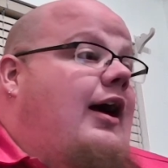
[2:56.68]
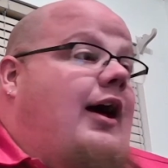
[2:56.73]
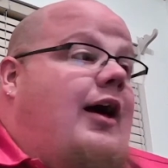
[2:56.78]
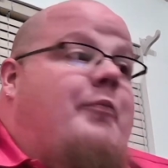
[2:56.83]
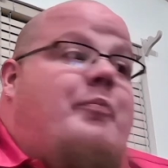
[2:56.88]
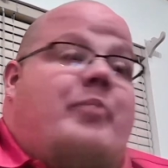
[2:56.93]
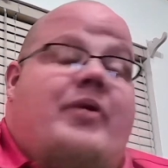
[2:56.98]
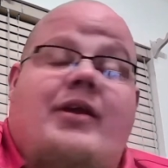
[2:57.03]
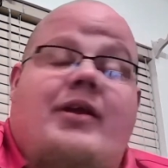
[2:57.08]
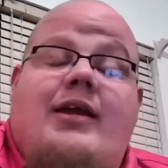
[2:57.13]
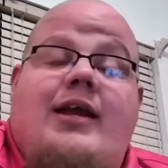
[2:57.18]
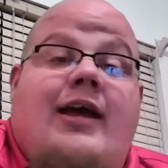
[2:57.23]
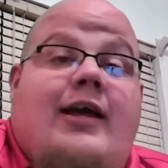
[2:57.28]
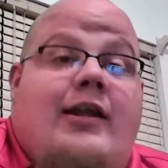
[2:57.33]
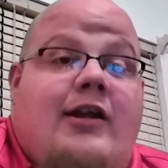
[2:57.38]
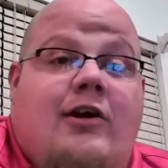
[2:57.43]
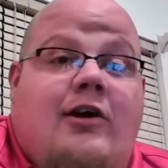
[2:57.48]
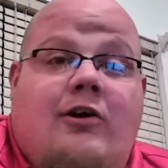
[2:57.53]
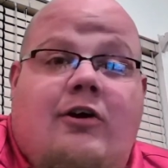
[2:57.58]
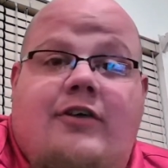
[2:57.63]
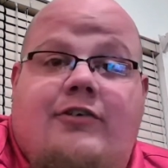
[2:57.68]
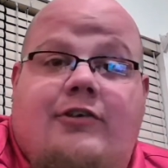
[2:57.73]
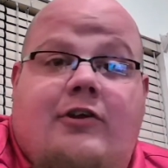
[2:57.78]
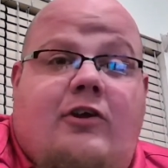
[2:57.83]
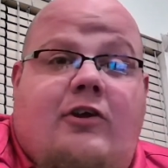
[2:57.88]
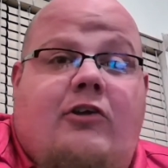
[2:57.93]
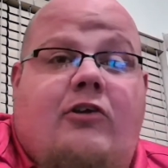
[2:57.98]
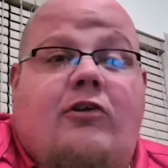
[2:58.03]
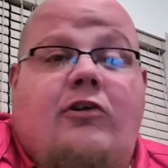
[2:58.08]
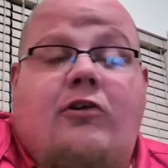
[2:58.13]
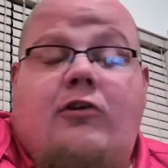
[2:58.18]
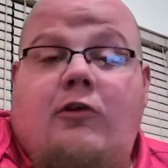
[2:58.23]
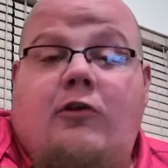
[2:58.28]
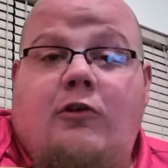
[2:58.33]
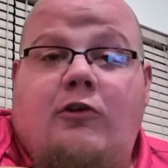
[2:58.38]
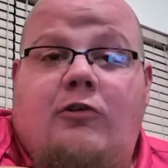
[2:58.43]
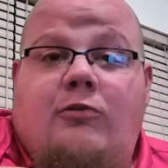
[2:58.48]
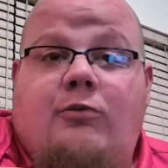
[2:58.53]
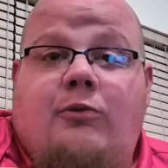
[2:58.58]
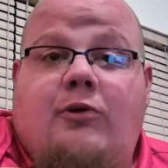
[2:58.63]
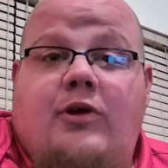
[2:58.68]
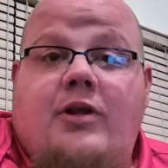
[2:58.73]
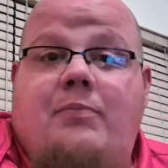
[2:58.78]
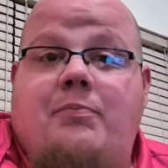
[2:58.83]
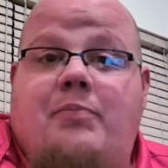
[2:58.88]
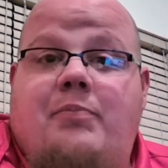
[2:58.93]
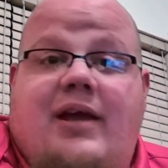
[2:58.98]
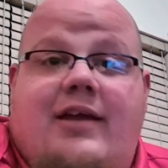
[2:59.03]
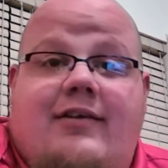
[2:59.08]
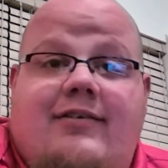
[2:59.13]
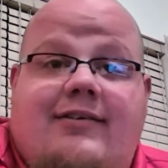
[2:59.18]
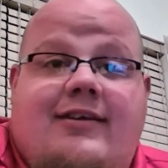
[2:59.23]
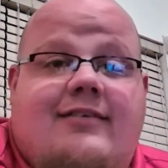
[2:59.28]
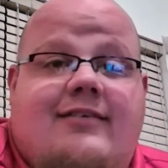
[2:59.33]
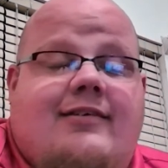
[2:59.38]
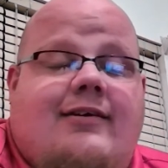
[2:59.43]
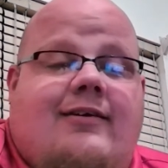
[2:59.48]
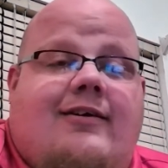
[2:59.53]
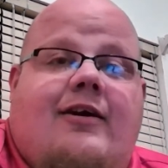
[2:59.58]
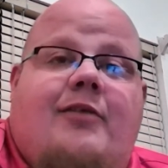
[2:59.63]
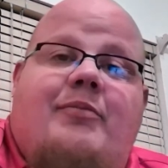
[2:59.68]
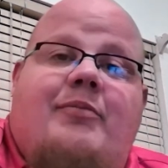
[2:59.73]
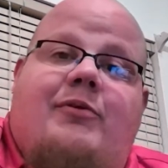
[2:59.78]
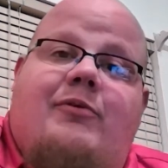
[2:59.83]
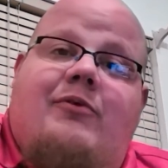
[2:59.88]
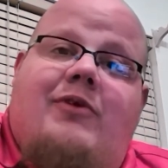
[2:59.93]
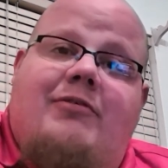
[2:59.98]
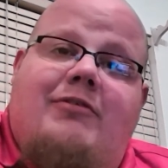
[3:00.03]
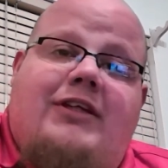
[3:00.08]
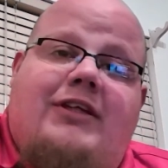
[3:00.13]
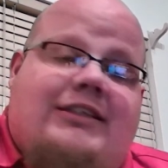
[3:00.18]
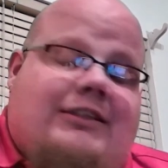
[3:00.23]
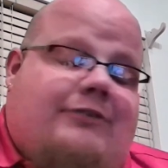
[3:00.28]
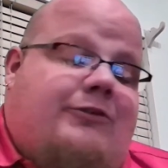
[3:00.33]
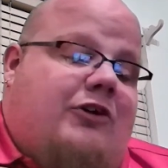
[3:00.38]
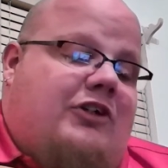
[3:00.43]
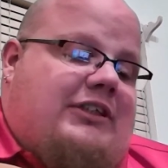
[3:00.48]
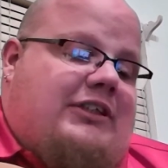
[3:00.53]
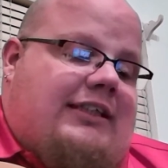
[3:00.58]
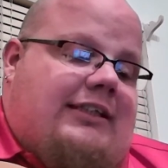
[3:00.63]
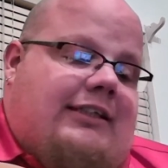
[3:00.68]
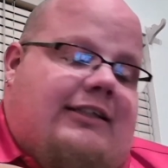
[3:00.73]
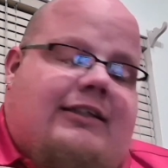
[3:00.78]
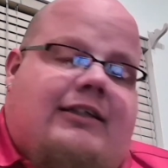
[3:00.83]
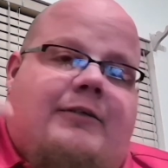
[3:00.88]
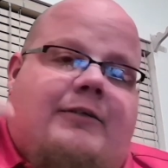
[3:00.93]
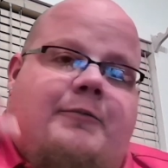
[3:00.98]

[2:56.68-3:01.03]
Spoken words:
piano is a huge one, bass guitar, but we're just focusing